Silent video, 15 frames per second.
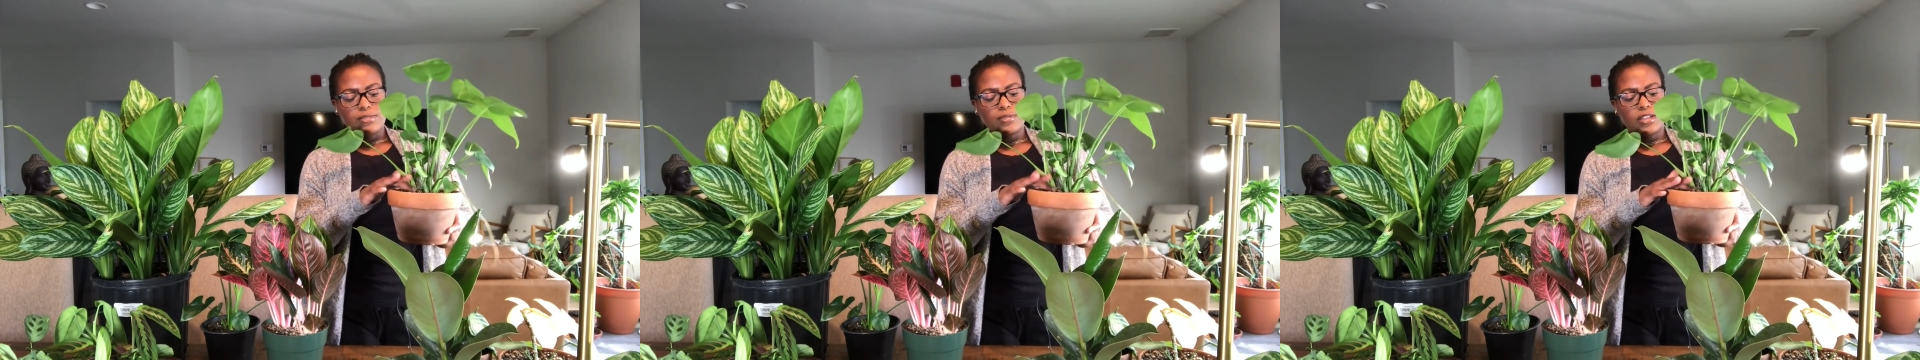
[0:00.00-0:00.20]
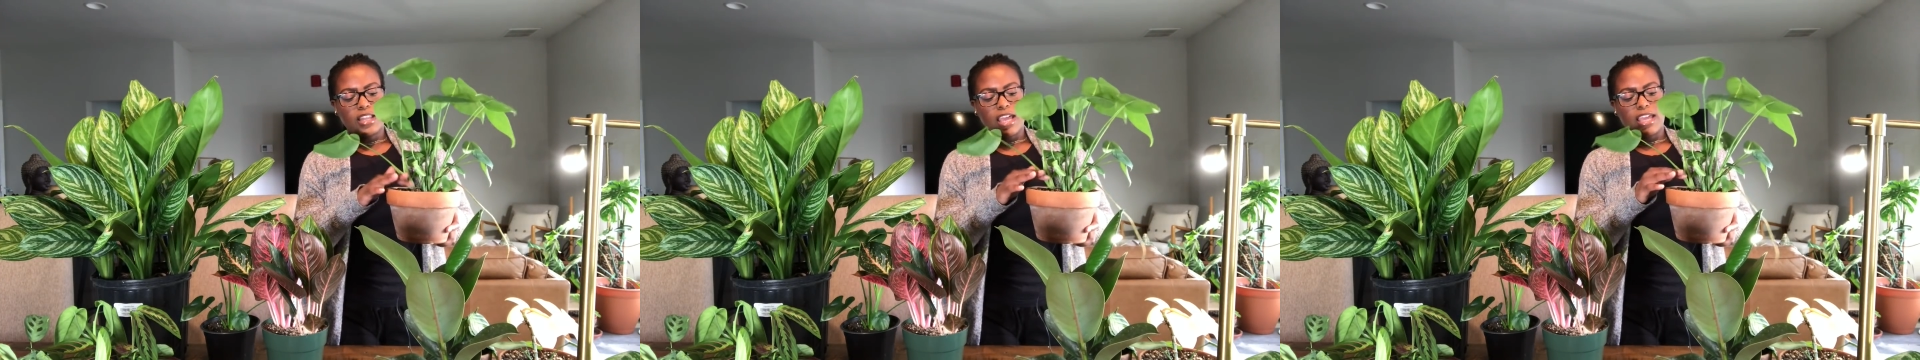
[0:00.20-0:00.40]

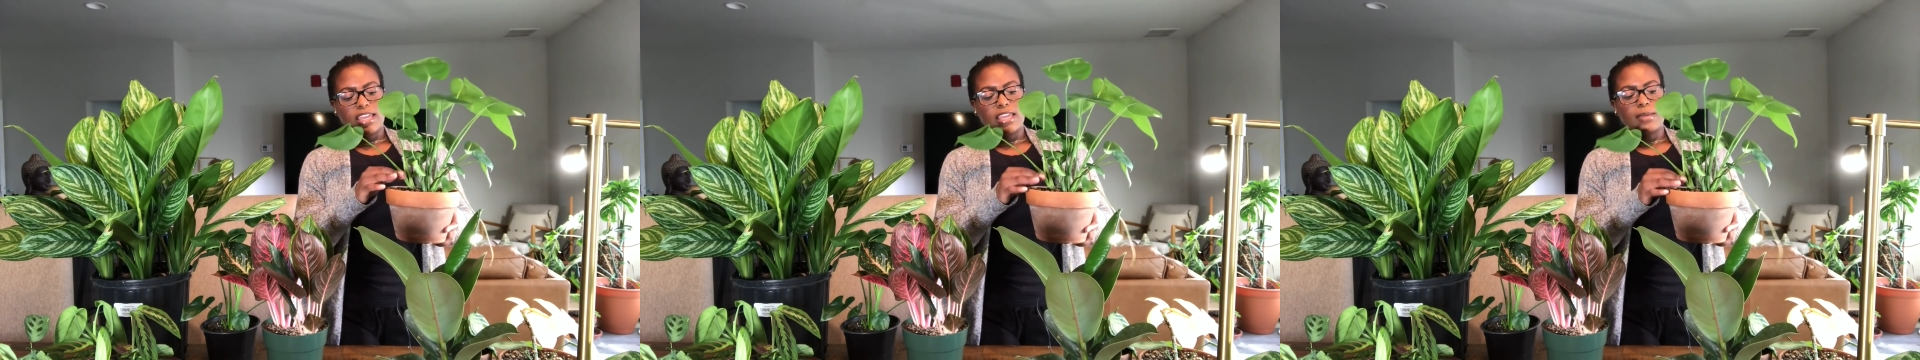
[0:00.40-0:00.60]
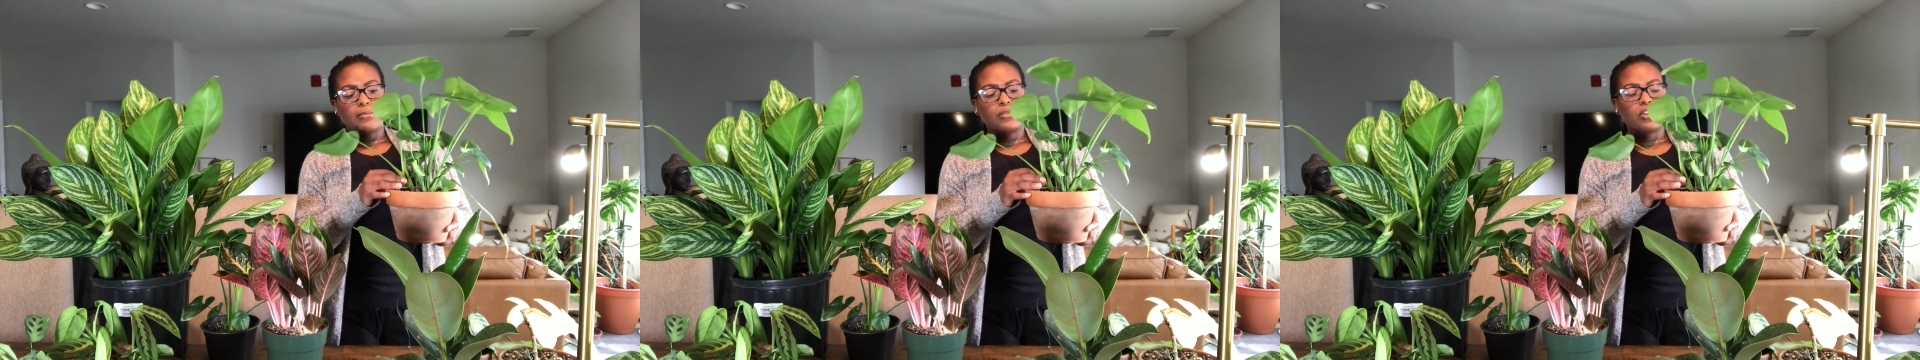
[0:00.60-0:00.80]
one I
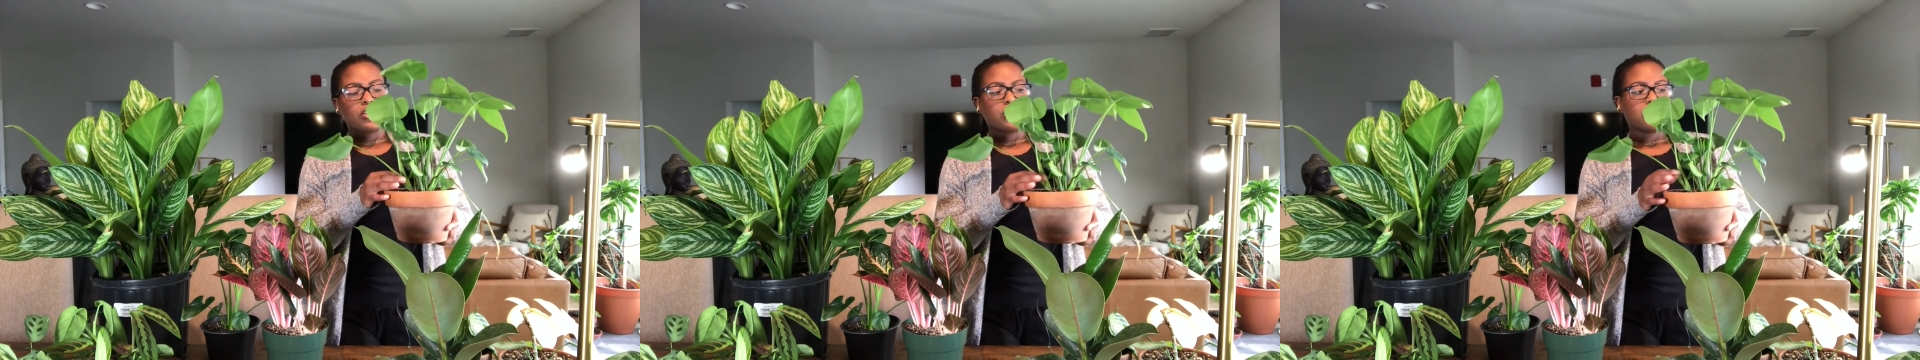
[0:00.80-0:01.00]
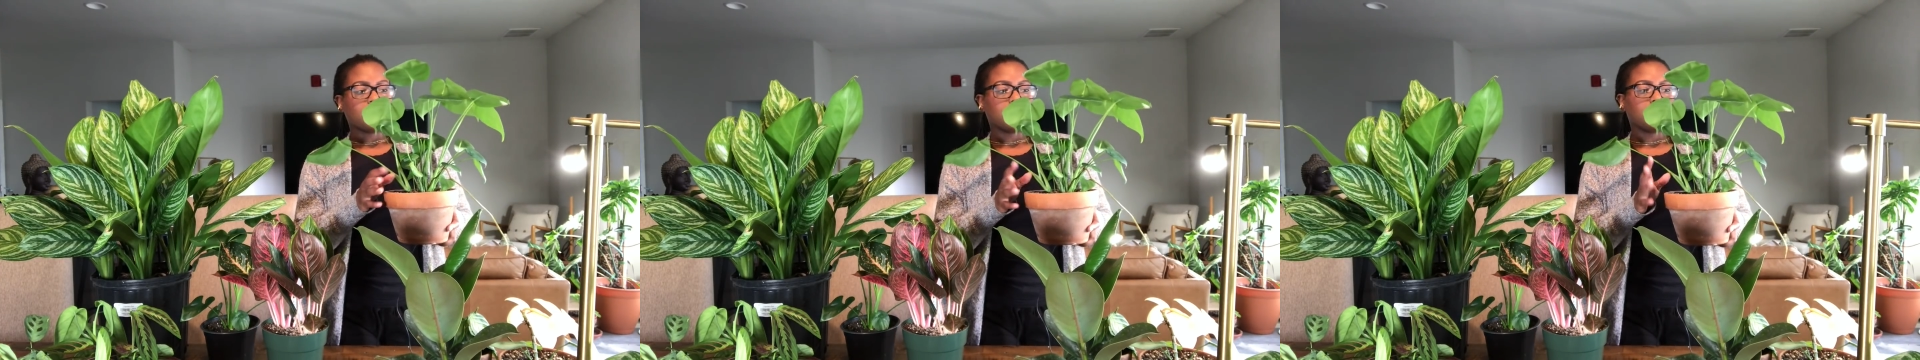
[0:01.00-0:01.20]
am
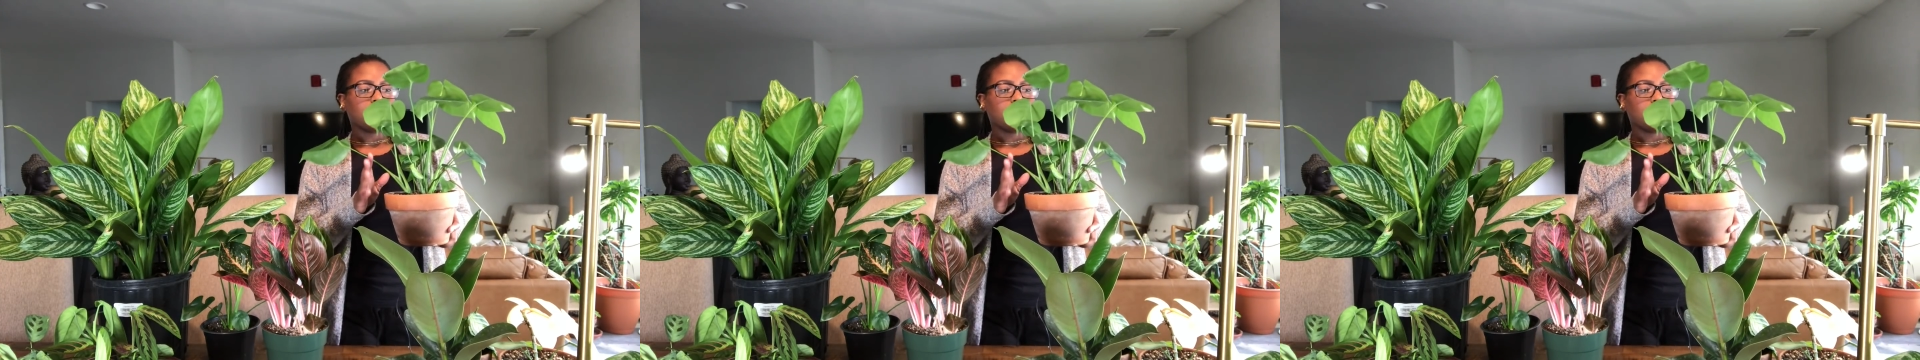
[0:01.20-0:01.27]
gonna